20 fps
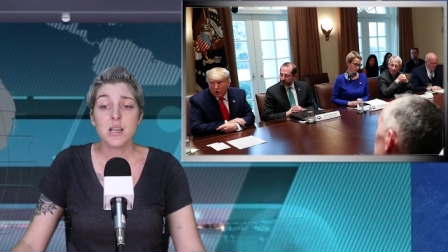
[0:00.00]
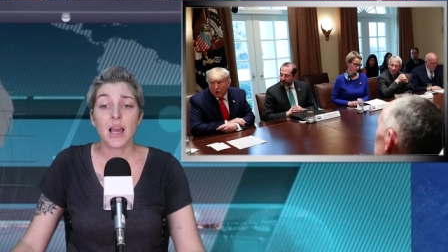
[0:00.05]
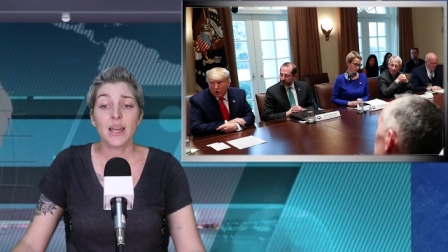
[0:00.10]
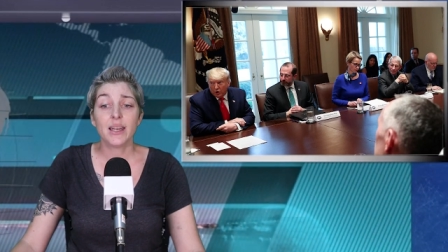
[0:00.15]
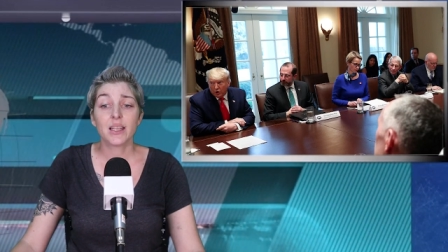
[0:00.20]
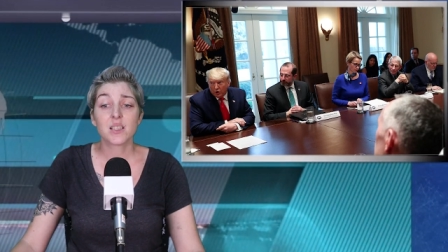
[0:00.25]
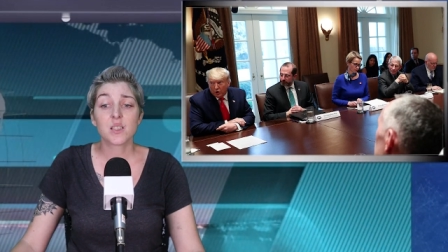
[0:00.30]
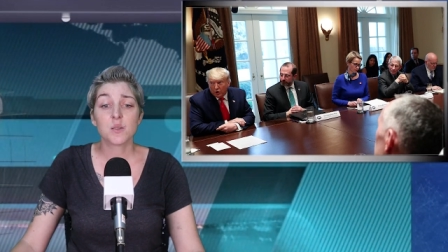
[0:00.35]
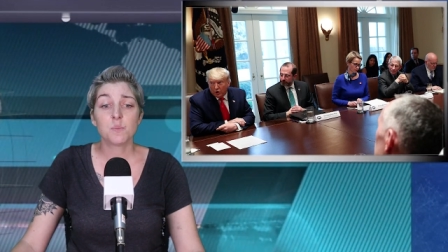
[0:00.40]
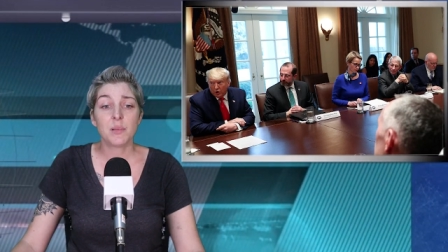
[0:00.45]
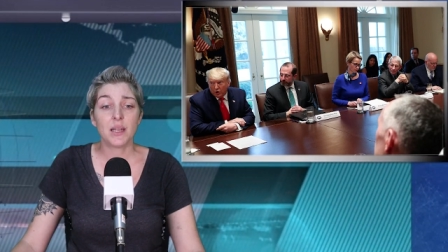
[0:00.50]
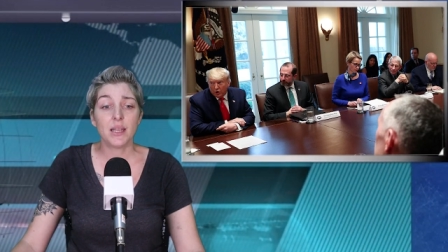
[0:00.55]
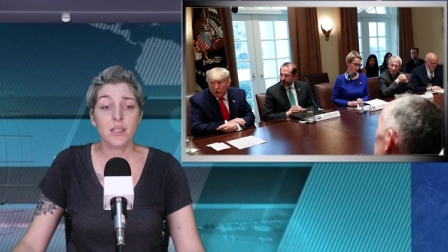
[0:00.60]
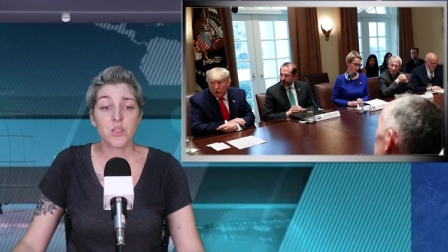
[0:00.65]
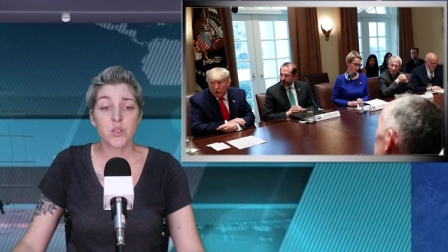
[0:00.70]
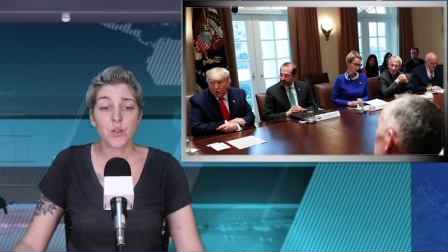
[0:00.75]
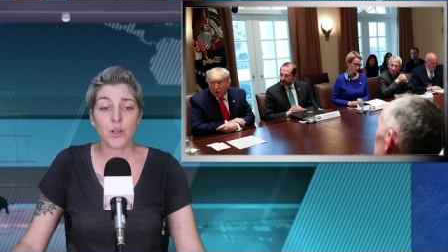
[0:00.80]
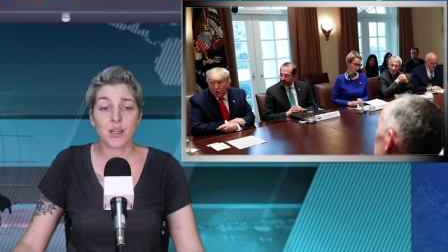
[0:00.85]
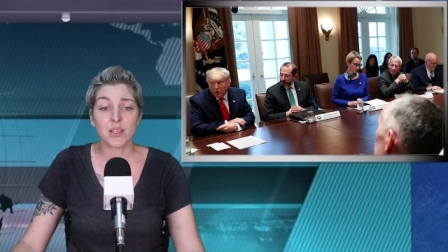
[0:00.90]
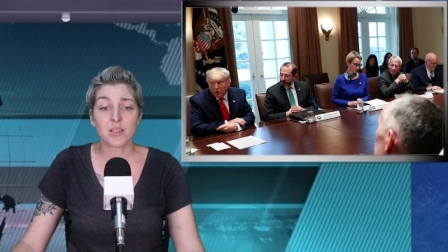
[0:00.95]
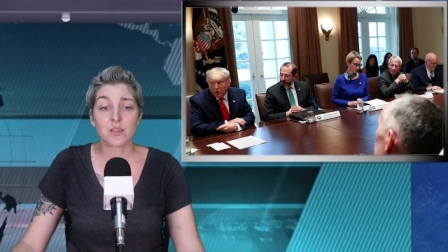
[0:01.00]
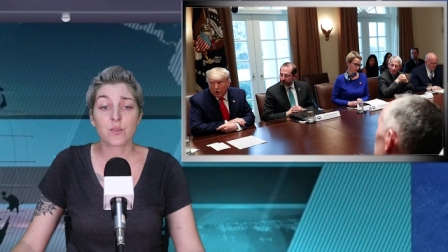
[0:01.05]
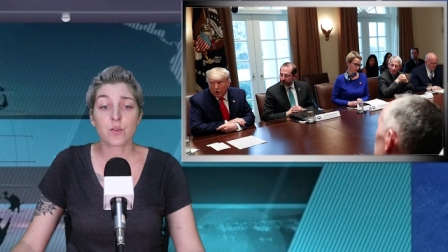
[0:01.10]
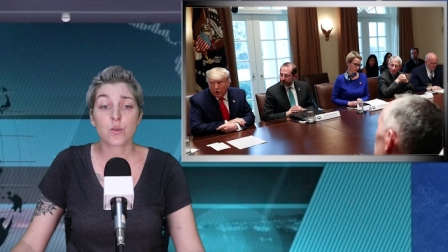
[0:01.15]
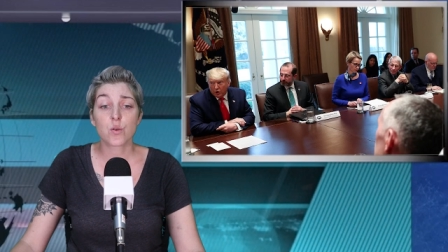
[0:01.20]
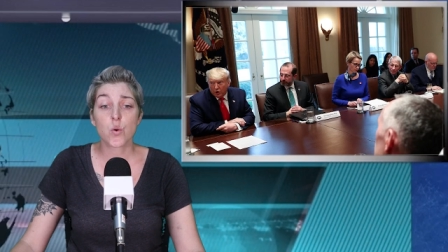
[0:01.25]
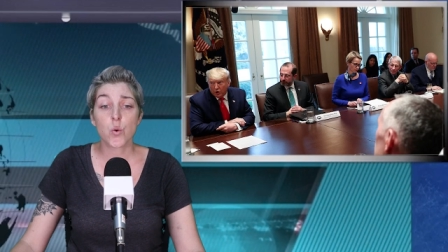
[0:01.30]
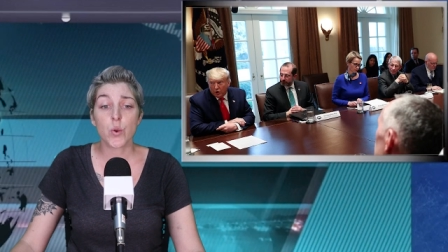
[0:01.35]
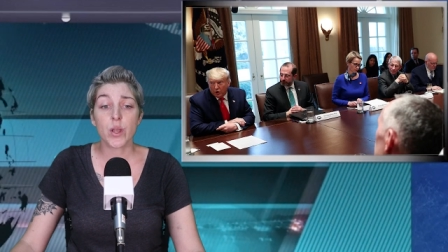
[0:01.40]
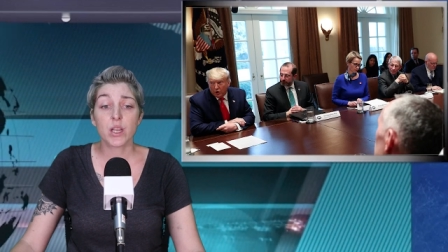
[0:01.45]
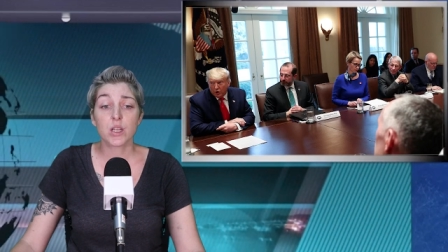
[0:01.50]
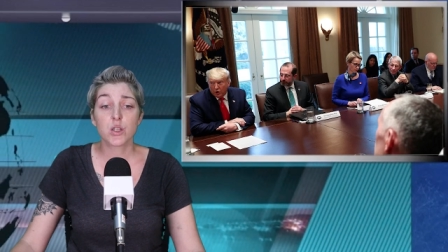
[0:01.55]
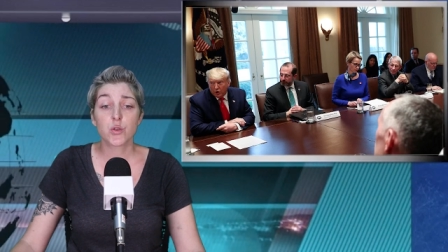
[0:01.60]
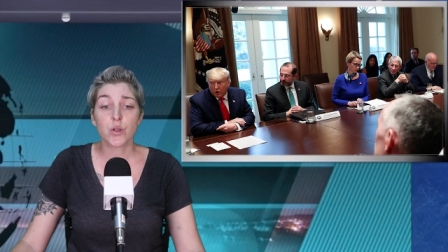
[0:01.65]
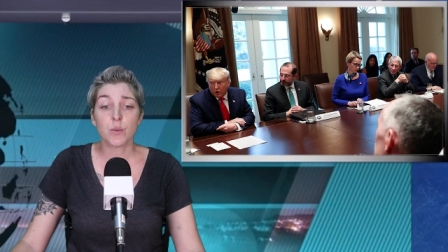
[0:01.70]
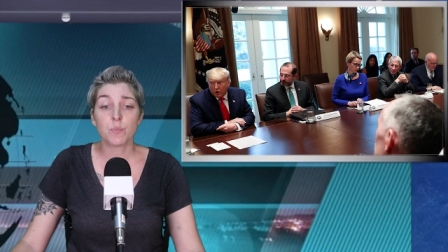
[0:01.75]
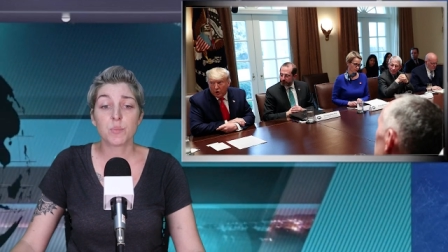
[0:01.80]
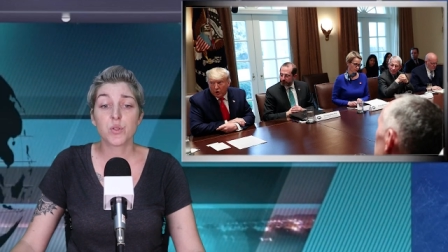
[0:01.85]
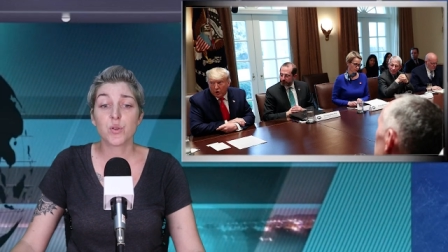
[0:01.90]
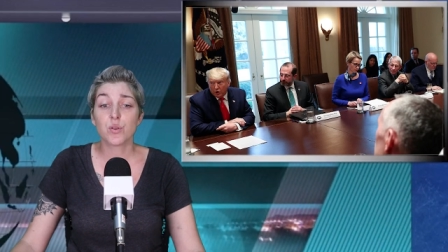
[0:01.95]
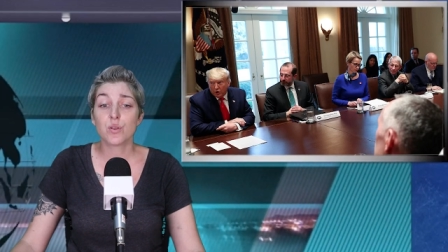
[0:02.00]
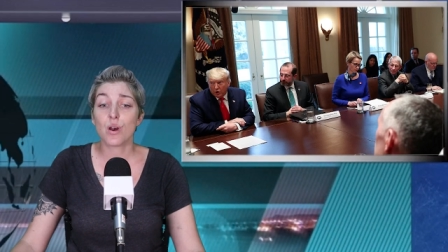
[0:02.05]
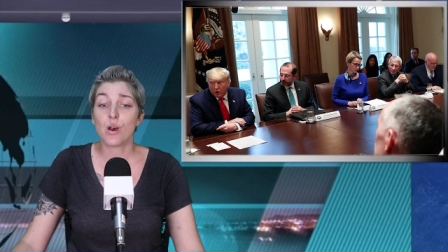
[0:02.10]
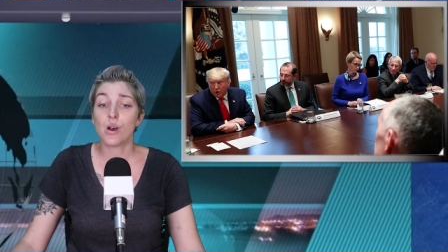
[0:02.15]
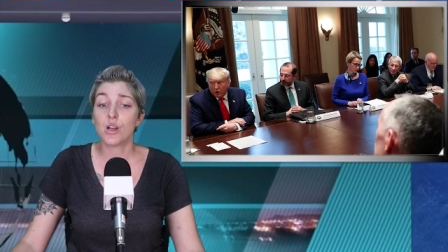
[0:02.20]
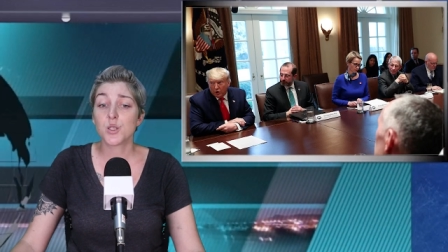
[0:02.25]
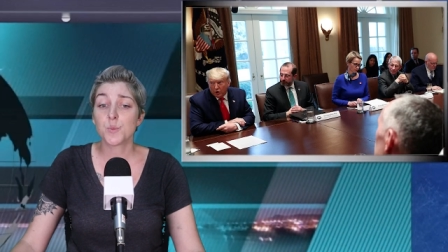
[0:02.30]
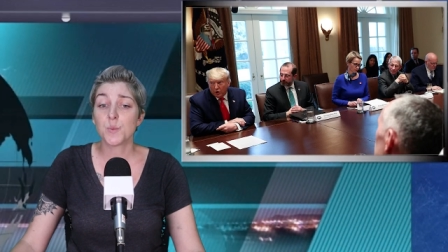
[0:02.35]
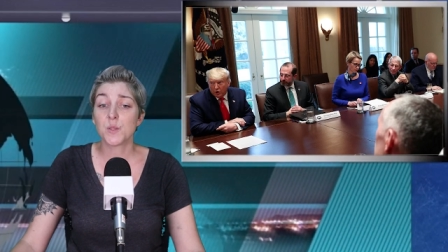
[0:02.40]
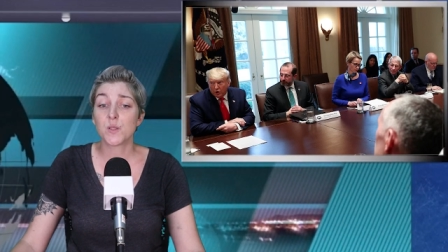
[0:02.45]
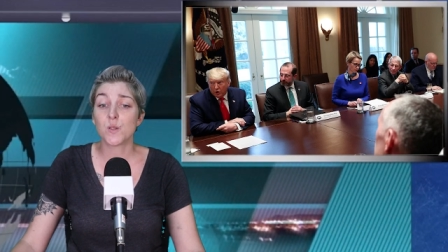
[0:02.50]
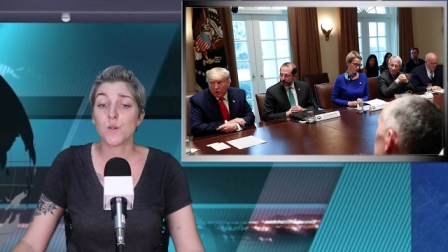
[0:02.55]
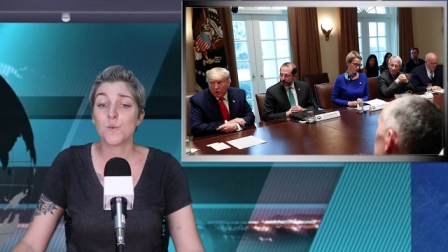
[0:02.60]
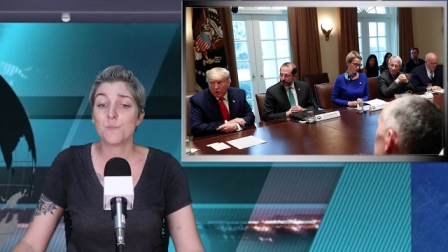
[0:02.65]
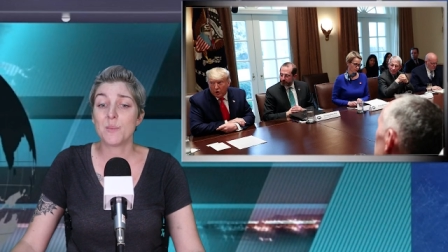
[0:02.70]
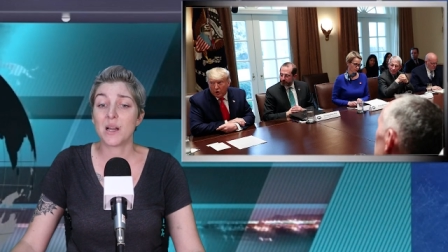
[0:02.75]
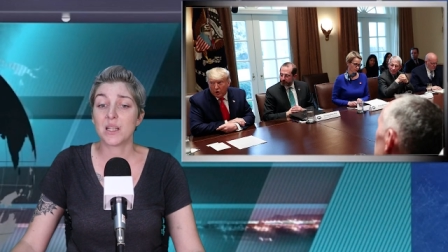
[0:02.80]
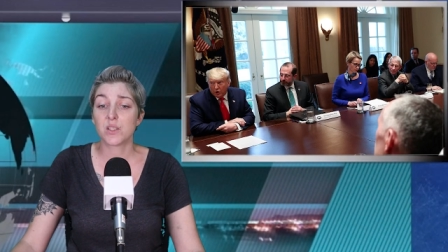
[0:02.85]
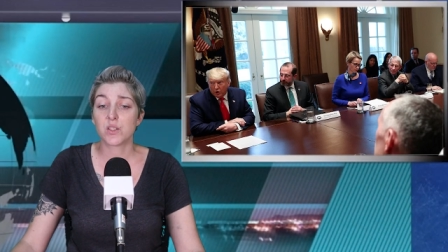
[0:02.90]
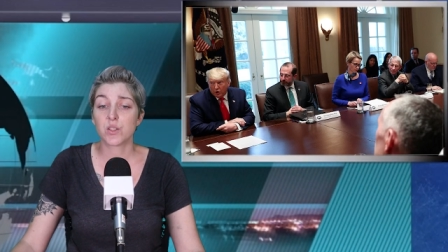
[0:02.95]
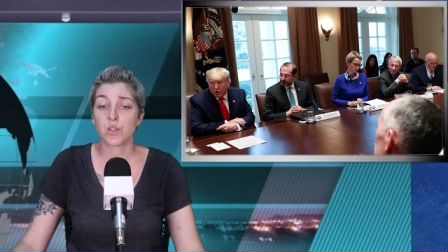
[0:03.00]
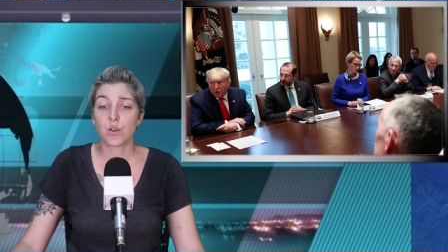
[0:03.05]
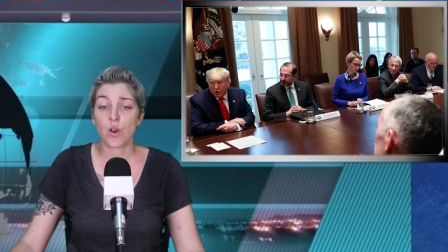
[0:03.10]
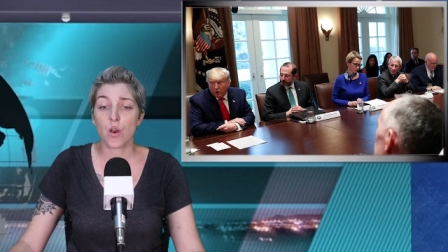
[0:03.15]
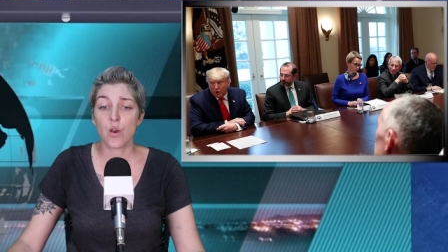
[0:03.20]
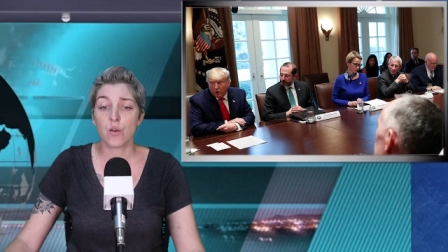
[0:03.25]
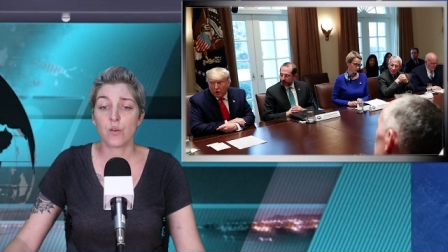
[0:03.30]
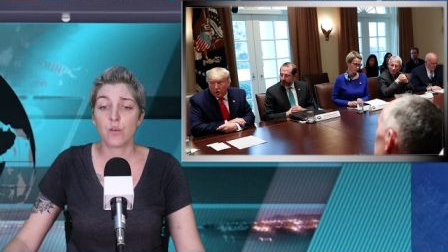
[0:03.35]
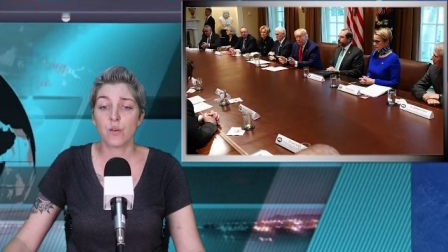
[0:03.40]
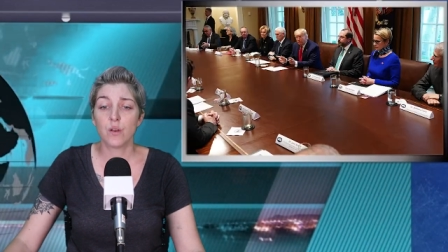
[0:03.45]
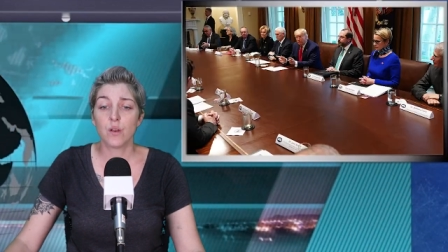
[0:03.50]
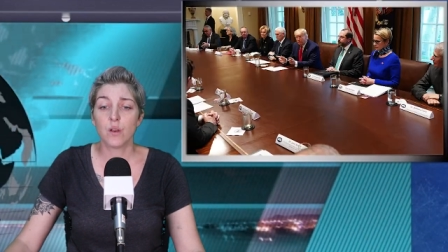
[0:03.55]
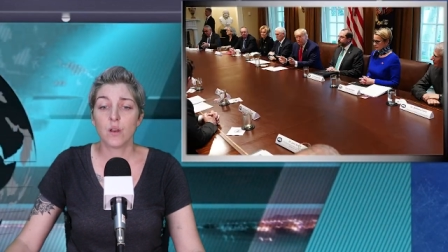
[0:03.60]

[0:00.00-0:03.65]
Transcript: and explain to us the quick trip to the hospital months ago.